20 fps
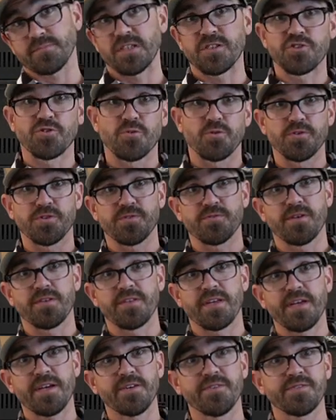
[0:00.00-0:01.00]
chores
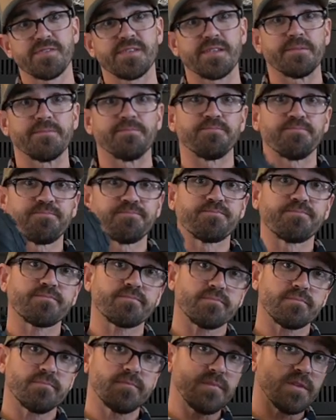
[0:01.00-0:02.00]
around the house and
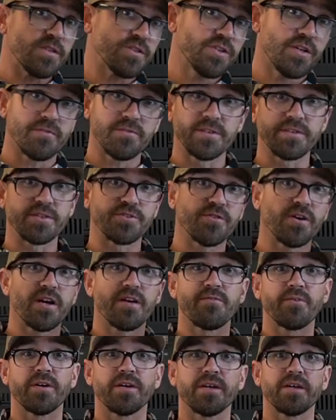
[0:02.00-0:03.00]
shoveling the
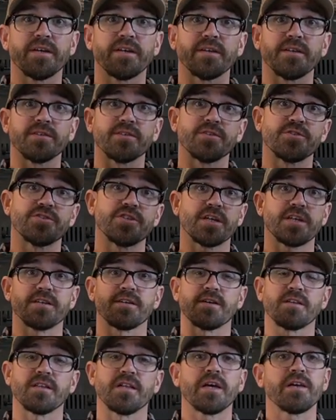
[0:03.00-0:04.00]
driveway and
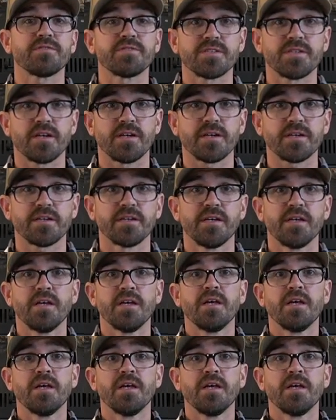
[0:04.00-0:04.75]
checking on livestock,